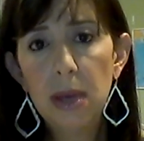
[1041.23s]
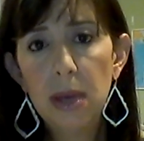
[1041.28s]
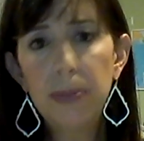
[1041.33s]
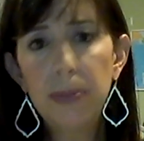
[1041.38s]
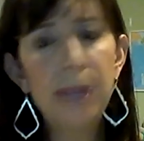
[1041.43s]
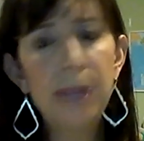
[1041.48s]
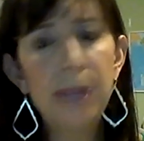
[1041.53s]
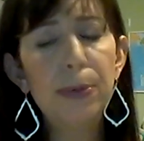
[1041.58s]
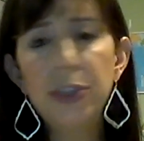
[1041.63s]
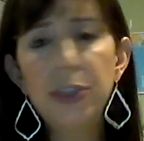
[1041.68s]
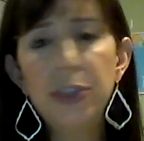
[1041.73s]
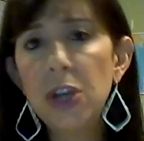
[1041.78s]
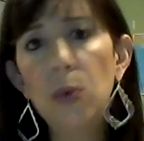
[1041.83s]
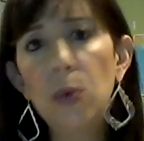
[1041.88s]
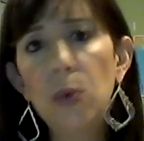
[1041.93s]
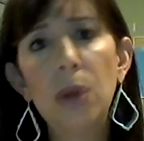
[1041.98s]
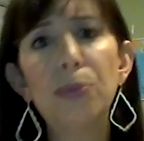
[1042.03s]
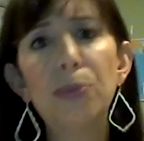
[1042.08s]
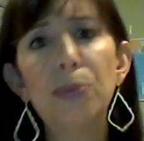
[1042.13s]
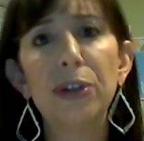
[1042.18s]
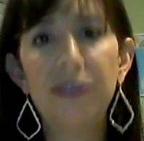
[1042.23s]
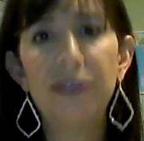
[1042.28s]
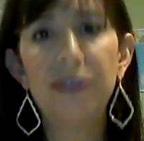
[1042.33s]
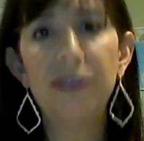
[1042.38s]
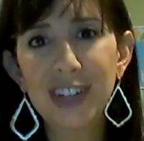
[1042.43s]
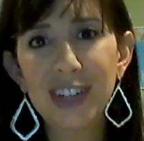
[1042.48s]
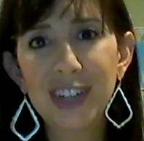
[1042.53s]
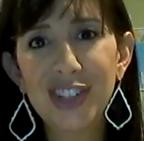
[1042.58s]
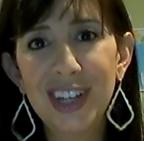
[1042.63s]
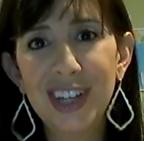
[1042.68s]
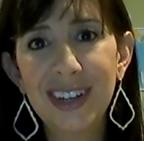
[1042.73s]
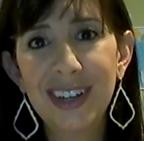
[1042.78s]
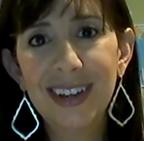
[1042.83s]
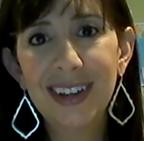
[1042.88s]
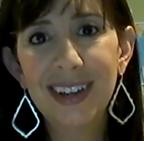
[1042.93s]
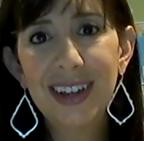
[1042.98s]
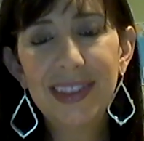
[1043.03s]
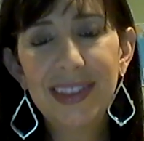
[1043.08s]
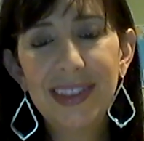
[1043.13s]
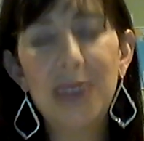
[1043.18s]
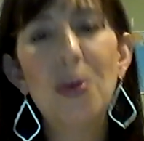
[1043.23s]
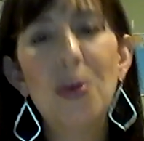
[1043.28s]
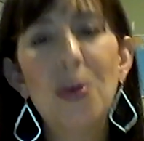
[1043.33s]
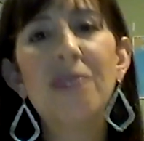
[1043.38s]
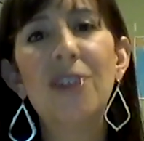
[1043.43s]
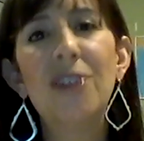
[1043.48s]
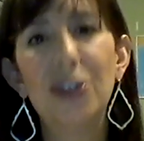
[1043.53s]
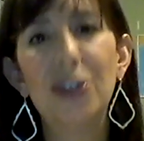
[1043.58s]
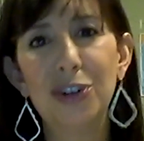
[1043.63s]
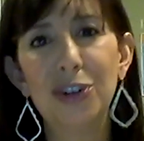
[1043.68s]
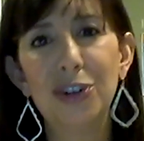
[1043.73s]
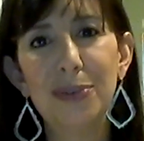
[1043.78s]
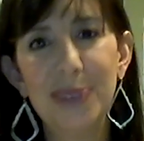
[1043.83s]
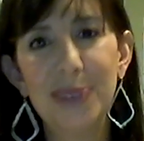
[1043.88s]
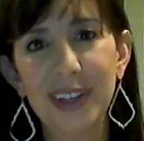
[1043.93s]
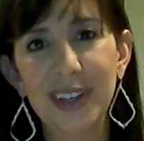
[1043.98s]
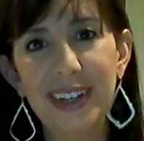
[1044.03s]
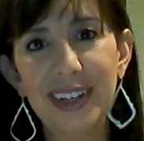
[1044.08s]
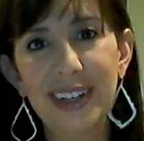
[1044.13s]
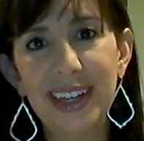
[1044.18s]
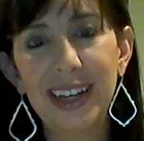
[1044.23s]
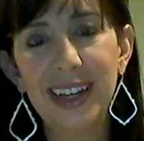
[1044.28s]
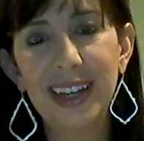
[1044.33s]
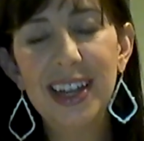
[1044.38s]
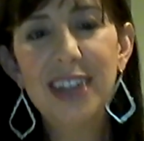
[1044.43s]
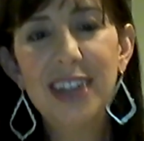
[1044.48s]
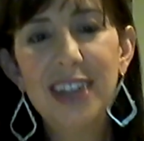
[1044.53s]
People don't want perfection, they want vulnerability.